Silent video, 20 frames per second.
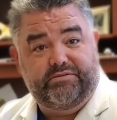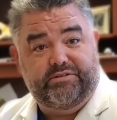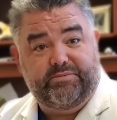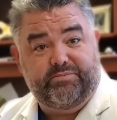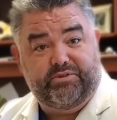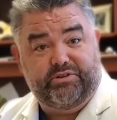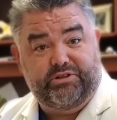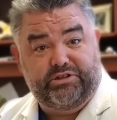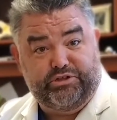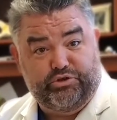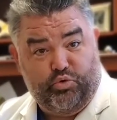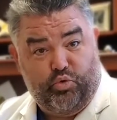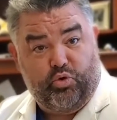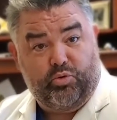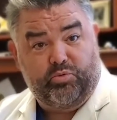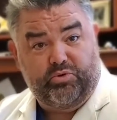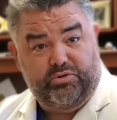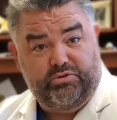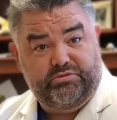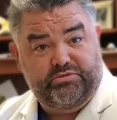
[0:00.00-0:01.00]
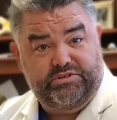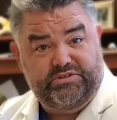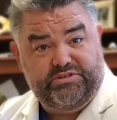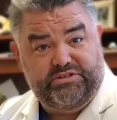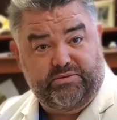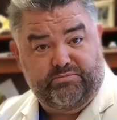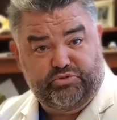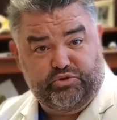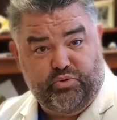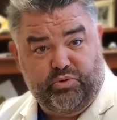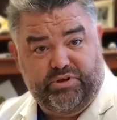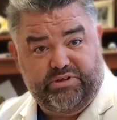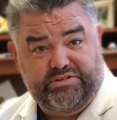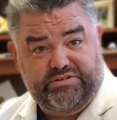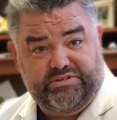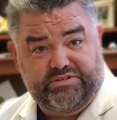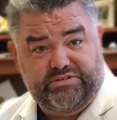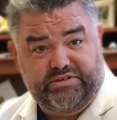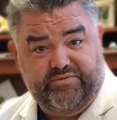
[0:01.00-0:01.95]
typically normal in some joints.